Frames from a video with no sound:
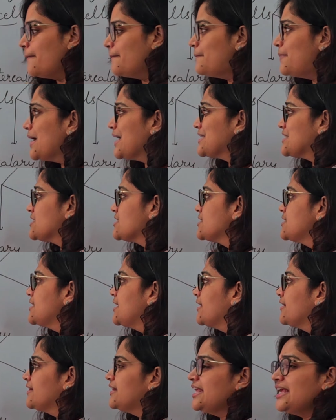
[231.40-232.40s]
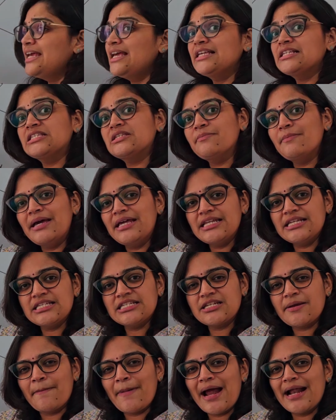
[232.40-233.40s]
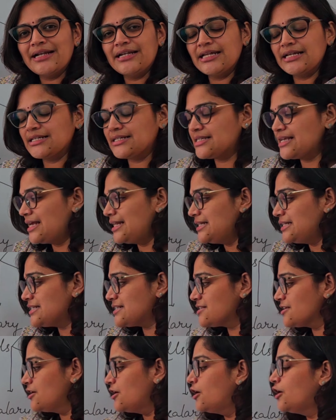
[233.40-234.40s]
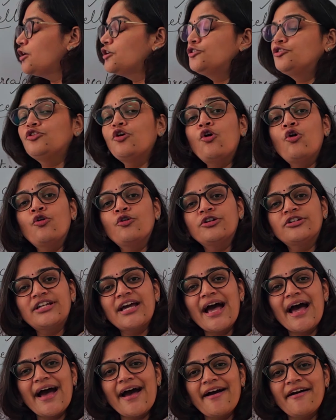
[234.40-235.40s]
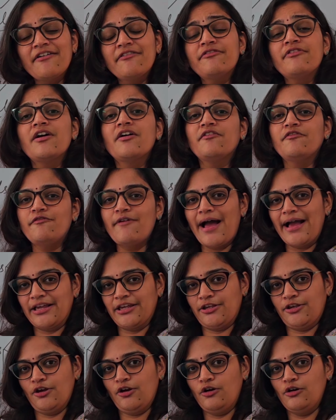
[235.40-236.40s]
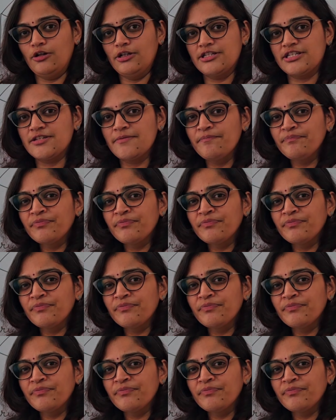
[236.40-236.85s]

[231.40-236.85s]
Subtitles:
but these meristematic cells don't have vacuoles.